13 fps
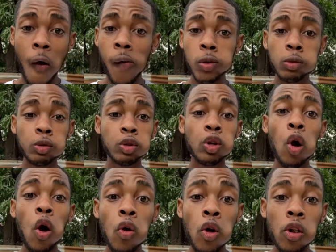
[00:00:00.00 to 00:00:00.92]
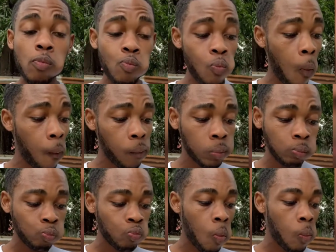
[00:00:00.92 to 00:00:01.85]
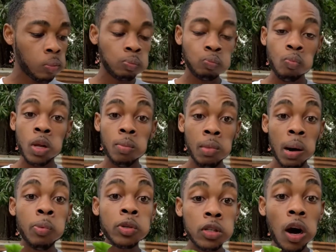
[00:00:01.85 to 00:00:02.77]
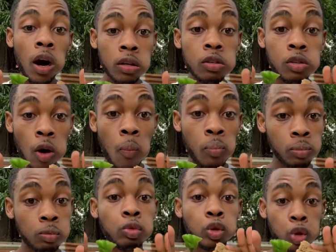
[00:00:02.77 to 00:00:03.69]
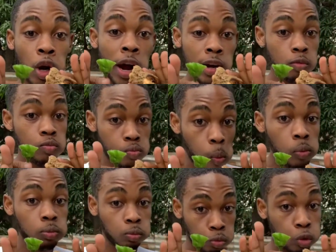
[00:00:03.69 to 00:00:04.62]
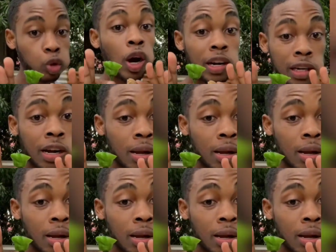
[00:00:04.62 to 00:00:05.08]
It's so good. Now put your hand to something. Try it. Try it and let